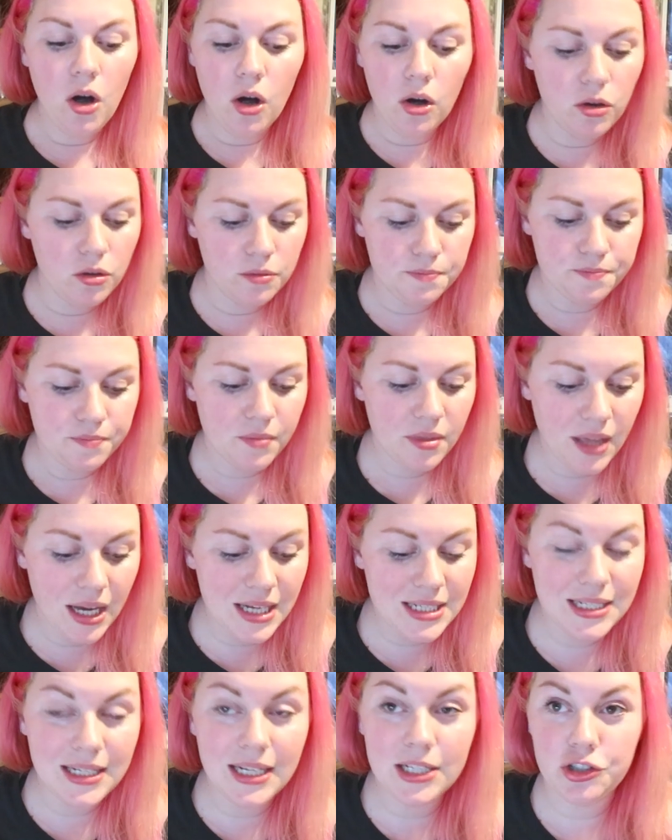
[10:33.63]
Oh,
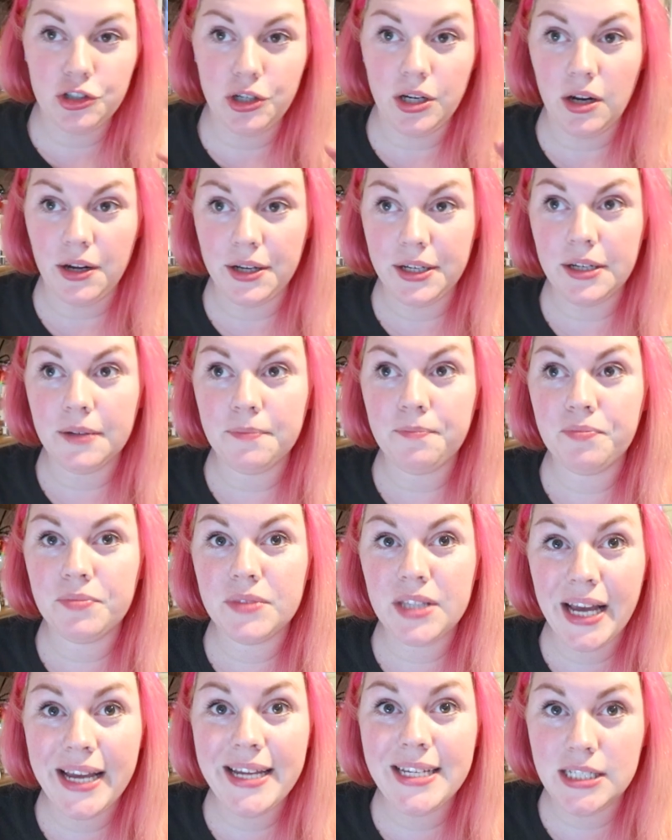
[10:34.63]
that is literally like
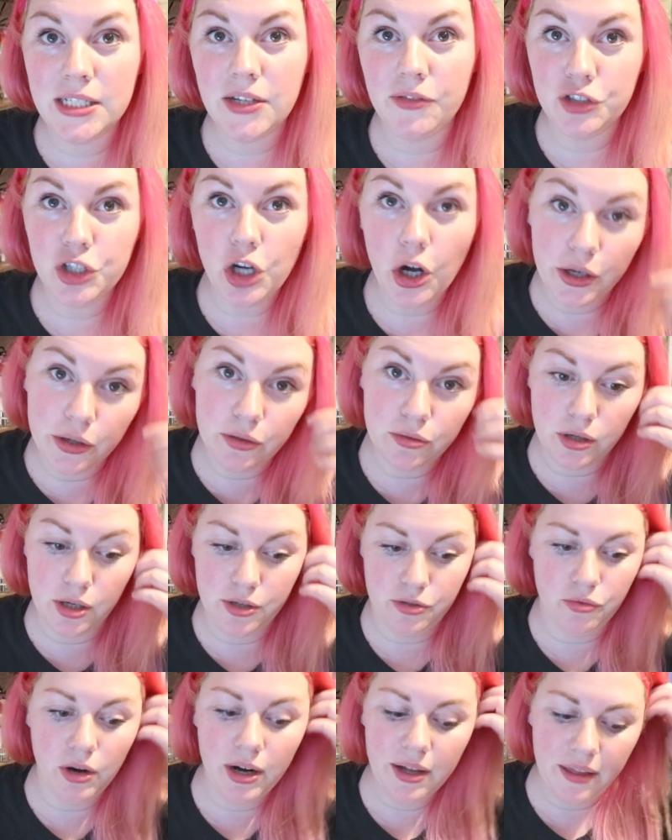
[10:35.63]
taste of
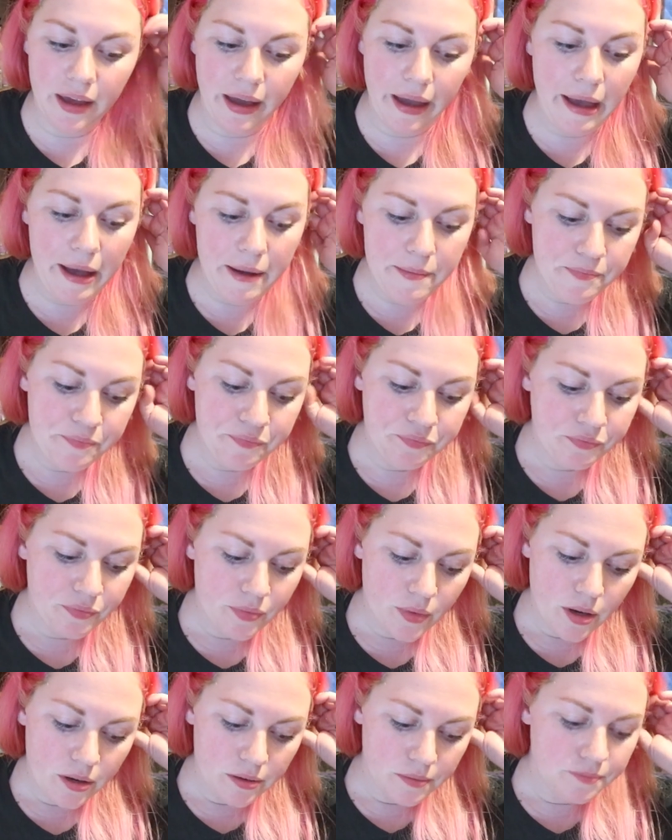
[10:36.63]
childhood right there.
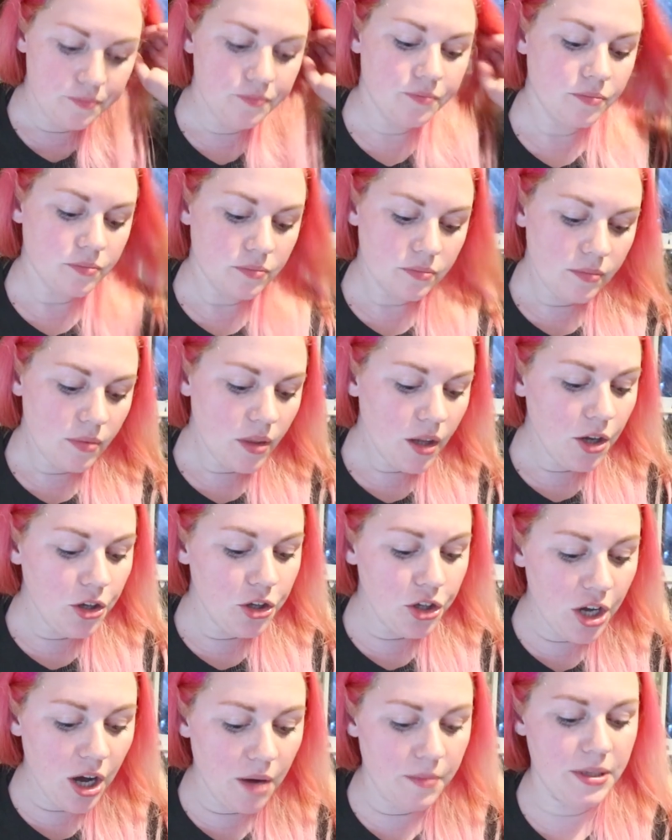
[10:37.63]

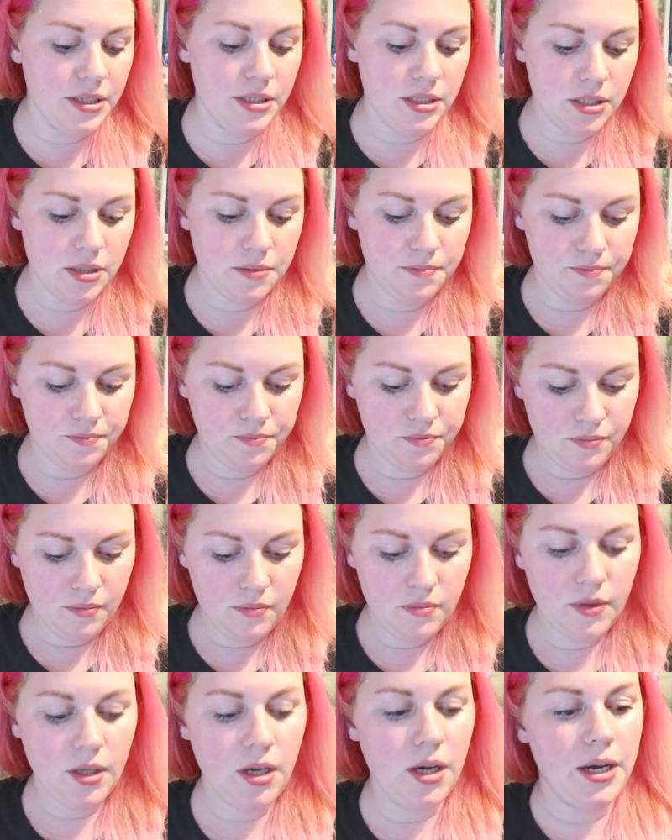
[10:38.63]
Yummers.
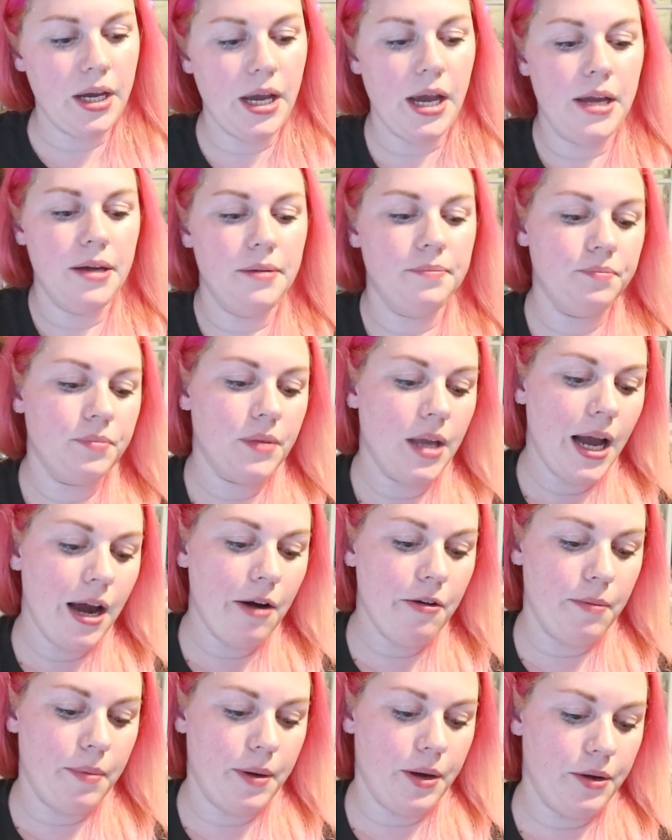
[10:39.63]
Okay,
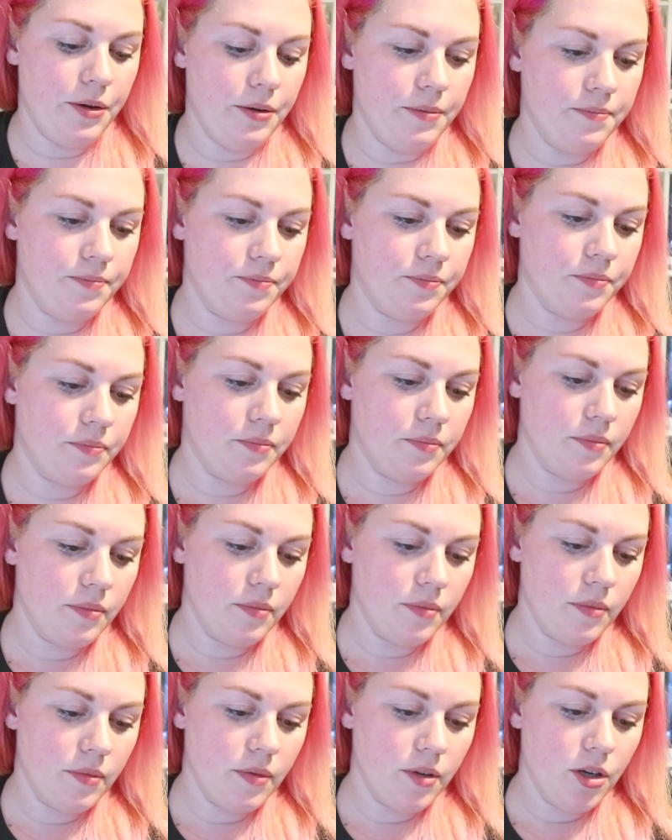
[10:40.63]
Haribo.
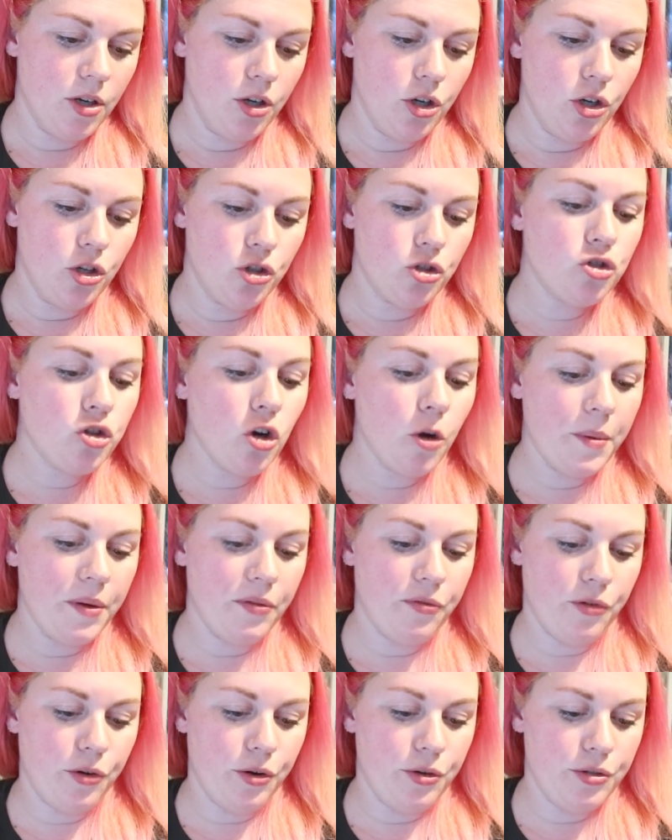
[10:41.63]
Tropic
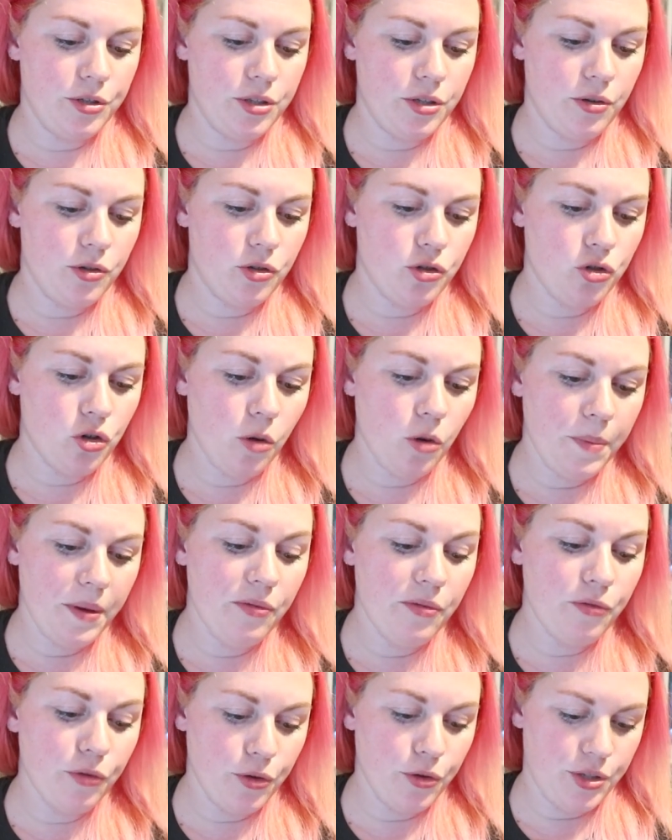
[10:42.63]
fruit. Tropic
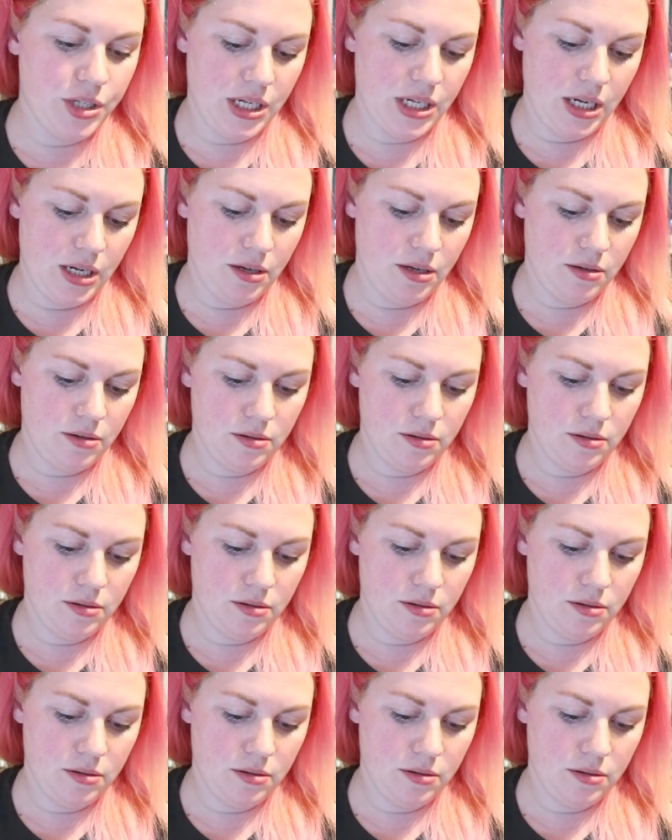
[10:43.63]
fruity.